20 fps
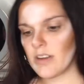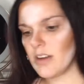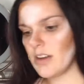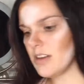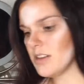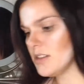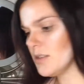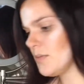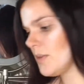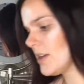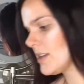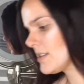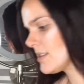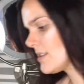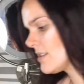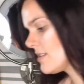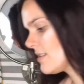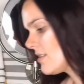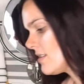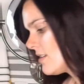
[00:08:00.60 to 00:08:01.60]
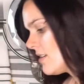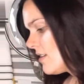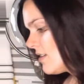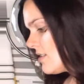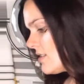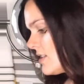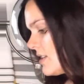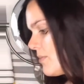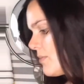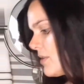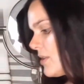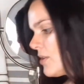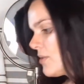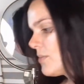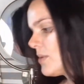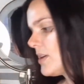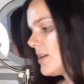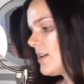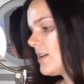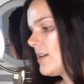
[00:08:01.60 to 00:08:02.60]
Also makes you seem a little
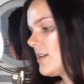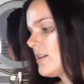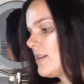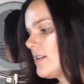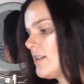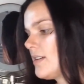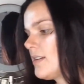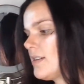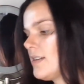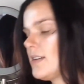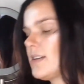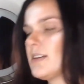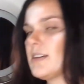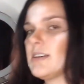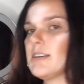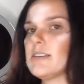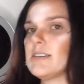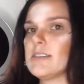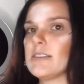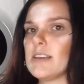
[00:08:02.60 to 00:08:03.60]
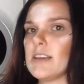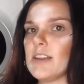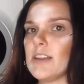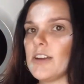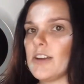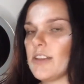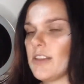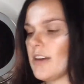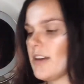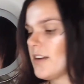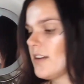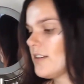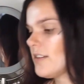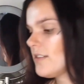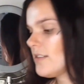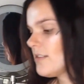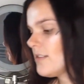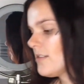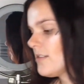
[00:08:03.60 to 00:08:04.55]
bit skinnier there.